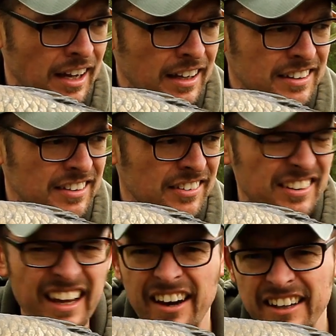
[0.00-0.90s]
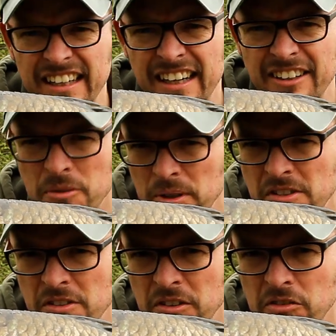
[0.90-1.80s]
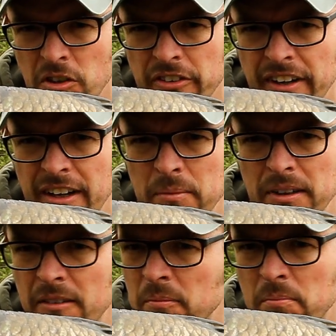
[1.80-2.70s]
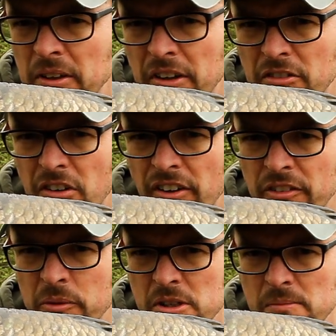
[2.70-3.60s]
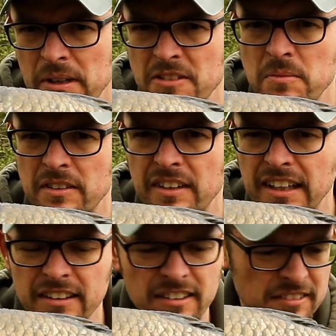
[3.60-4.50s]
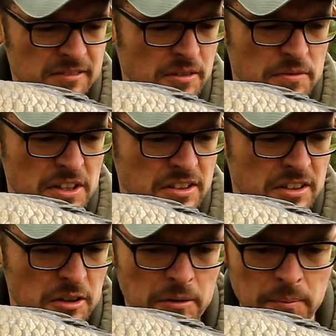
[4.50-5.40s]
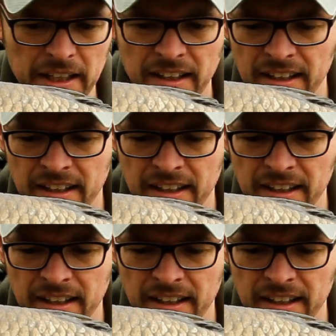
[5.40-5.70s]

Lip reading: because yeah, I keep getting twitches on the rod tip but no runs, which makes me think the fish are doing me.